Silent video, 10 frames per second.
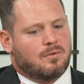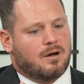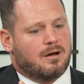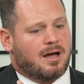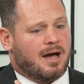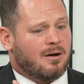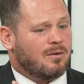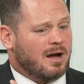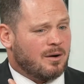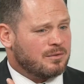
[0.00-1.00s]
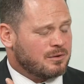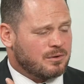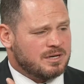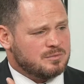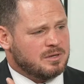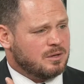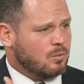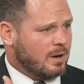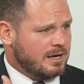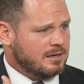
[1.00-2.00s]
are their grades being
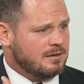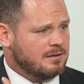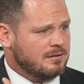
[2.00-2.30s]
weighted?